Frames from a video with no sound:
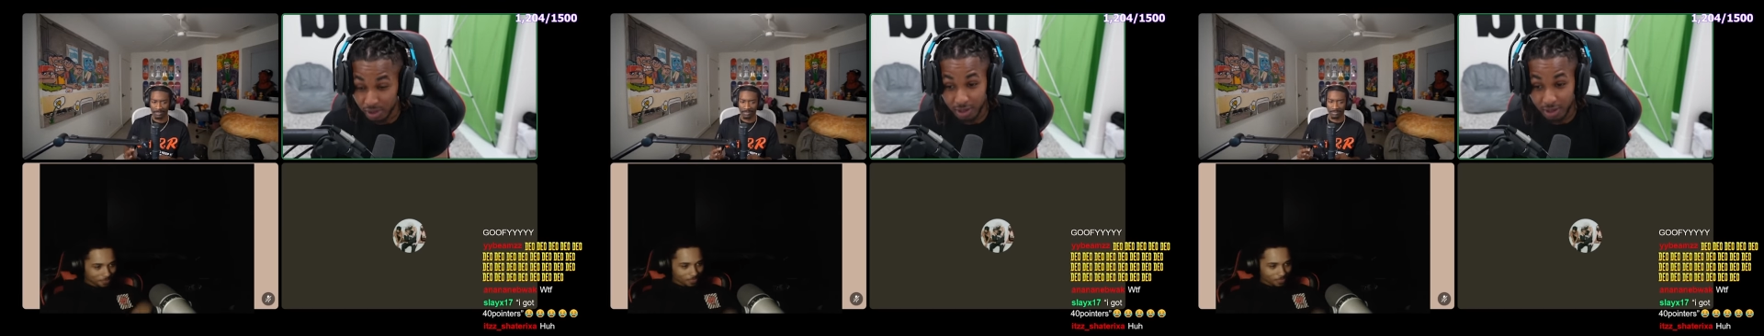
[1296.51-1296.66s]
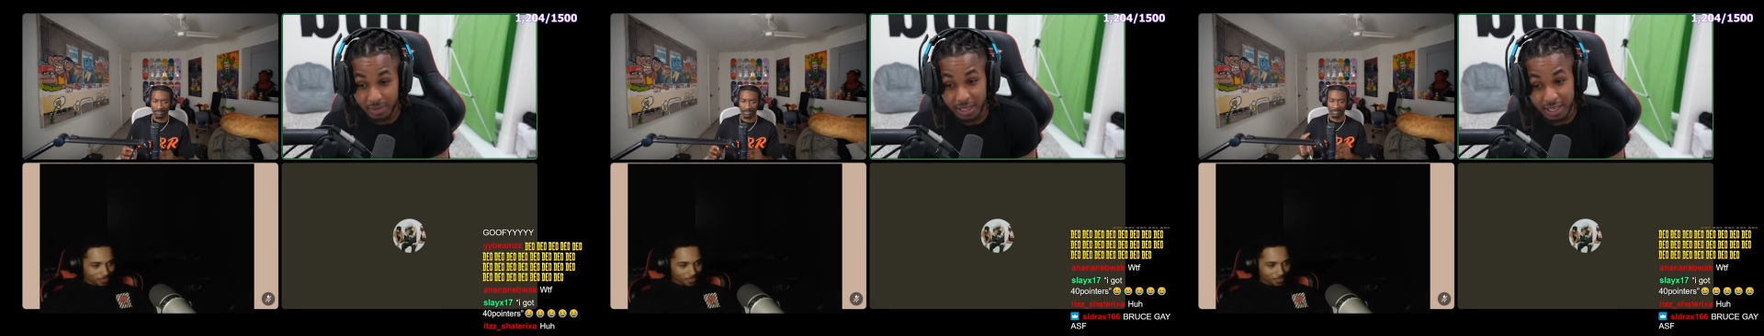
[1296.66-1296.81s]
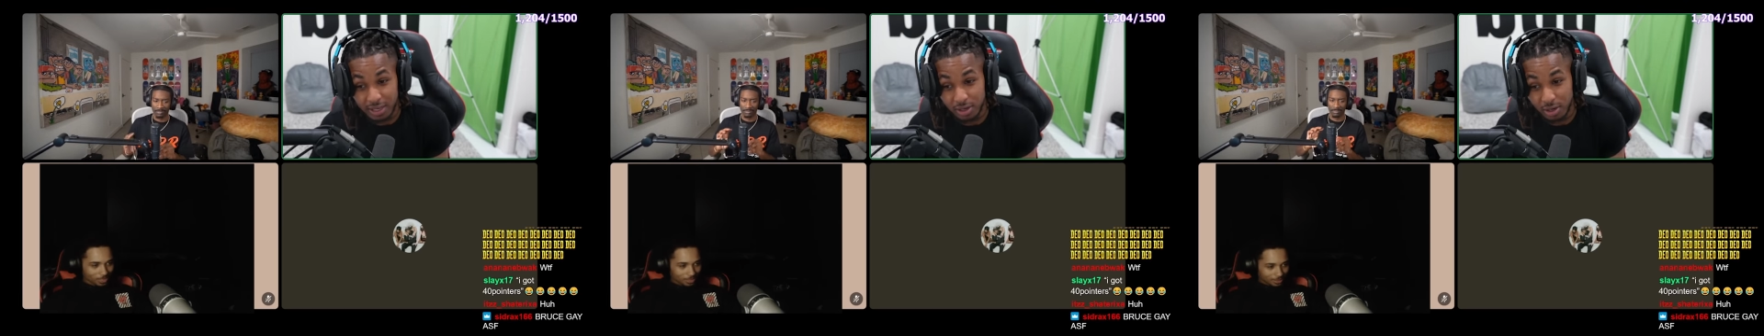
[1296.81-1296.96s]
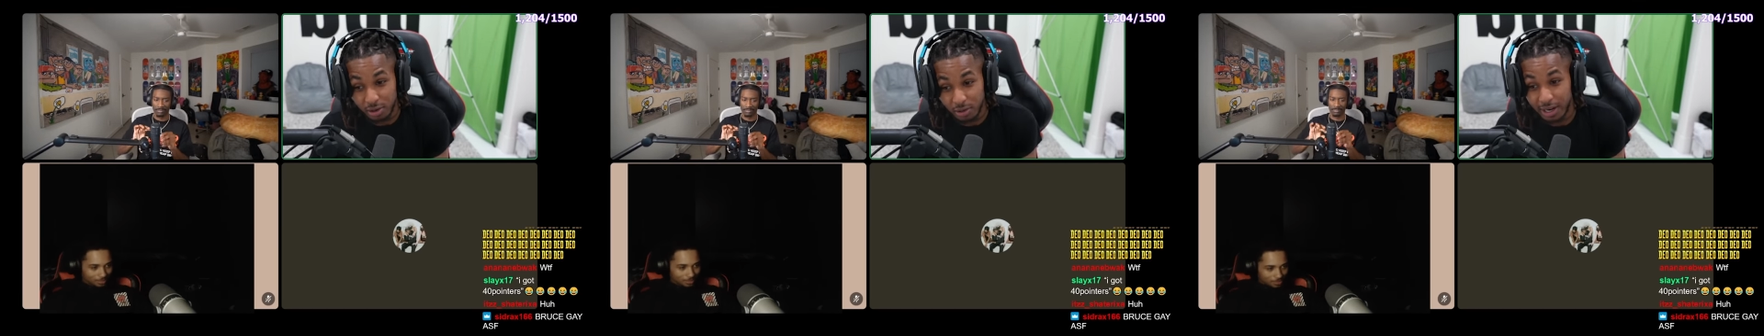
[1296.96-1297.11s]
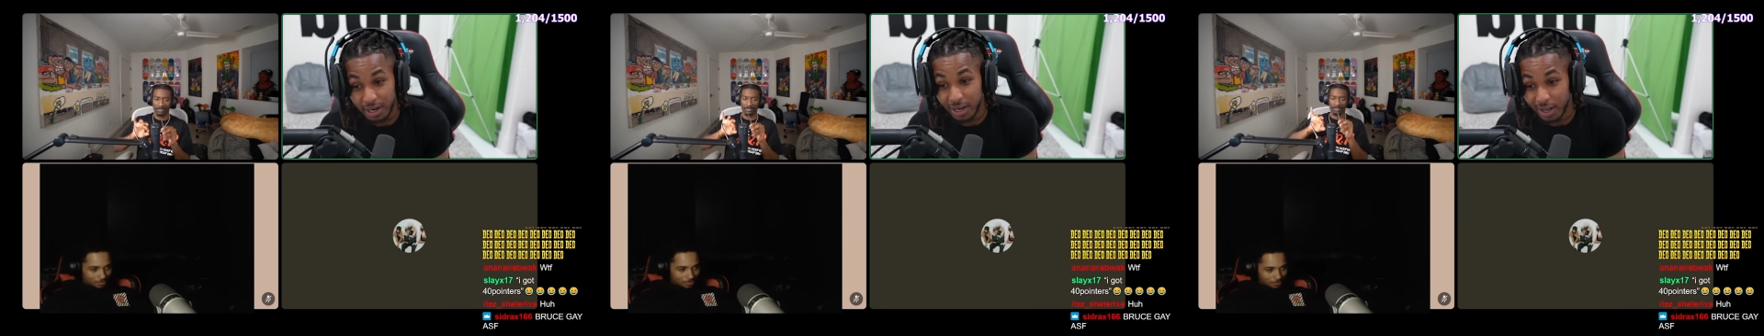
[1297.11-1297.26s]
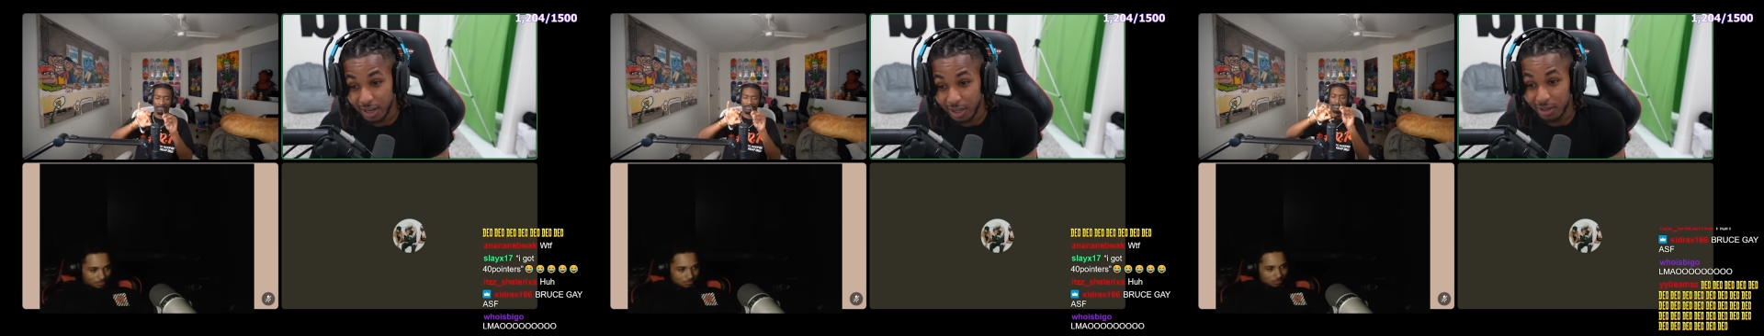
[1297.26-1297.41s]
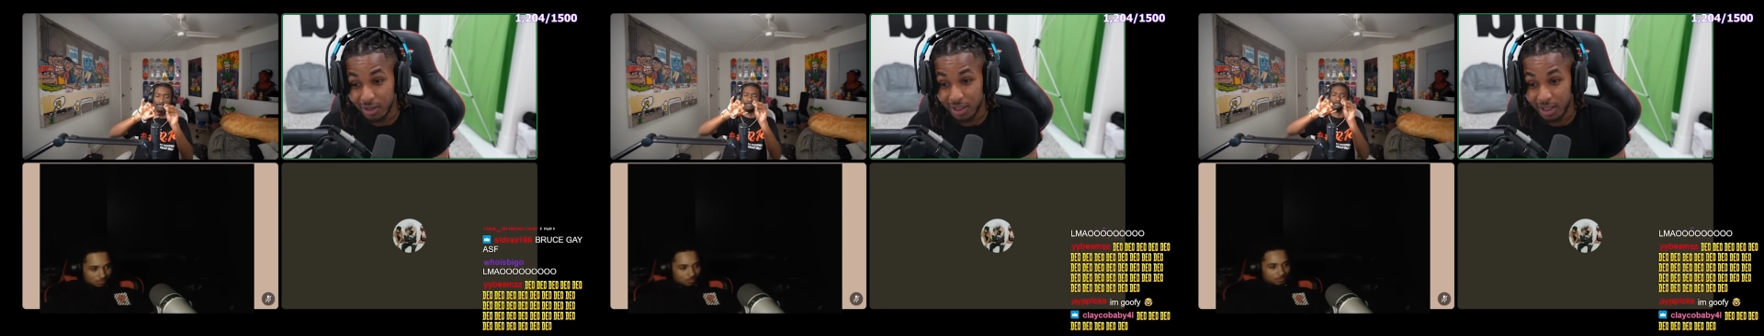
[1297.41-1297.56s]
I'm letting you know right now.
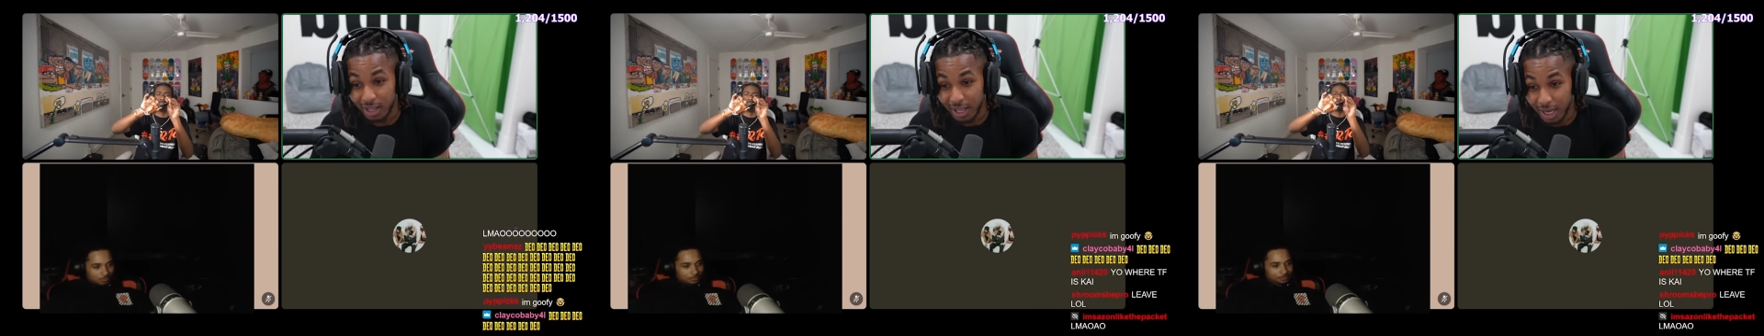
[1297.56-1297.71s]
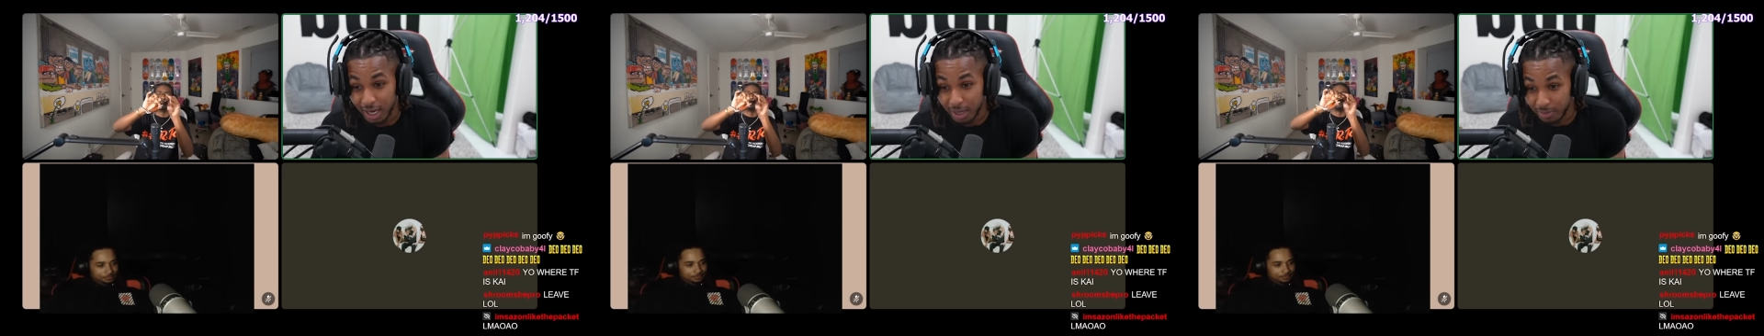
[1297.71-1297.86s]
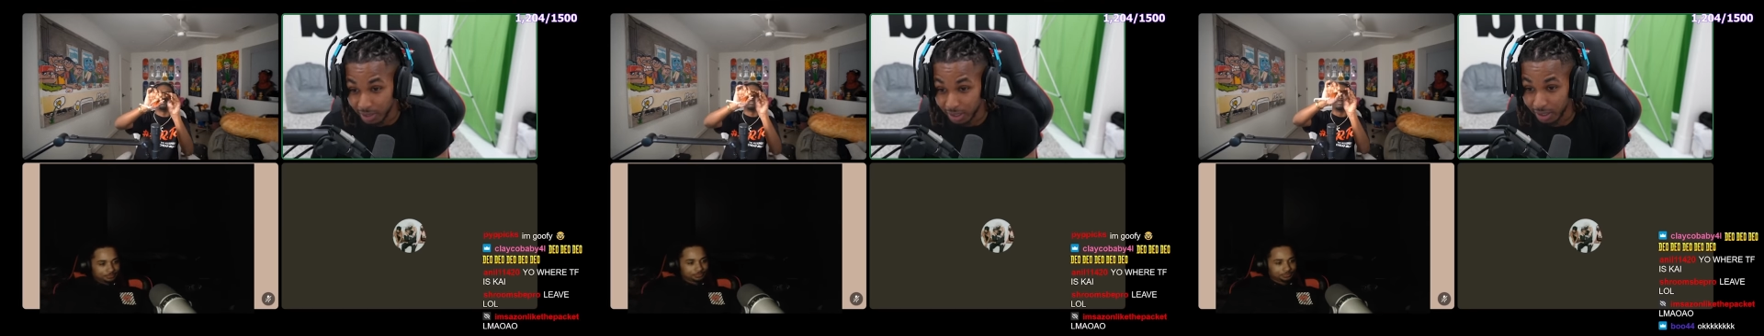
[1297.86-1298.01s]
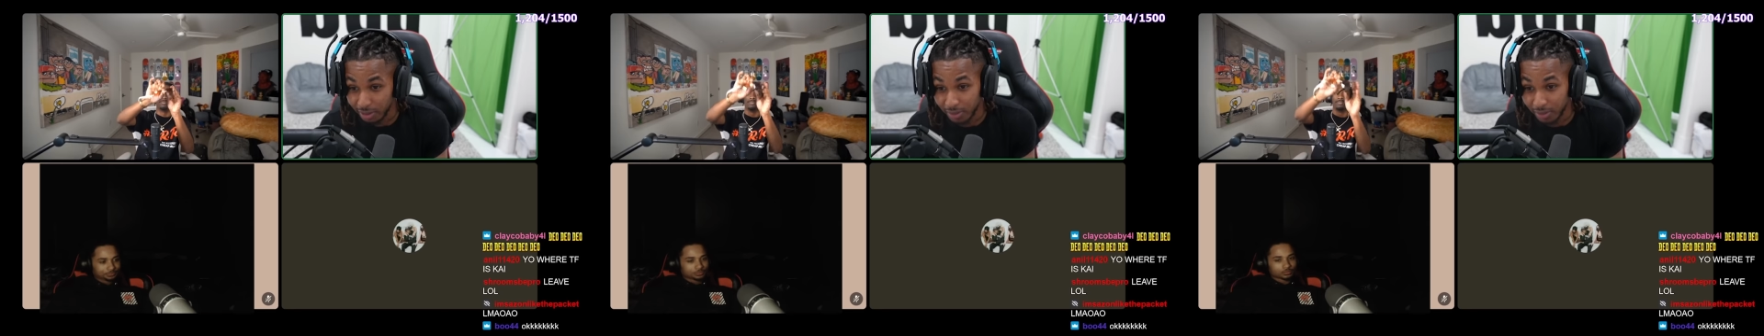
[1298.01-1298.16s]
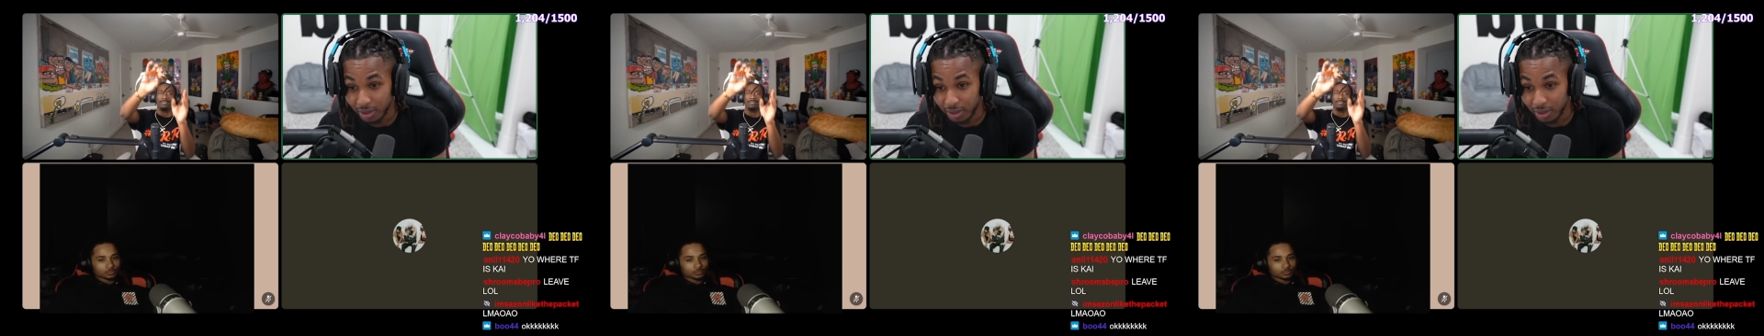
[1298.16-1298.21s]
You're a lame nigga, bro.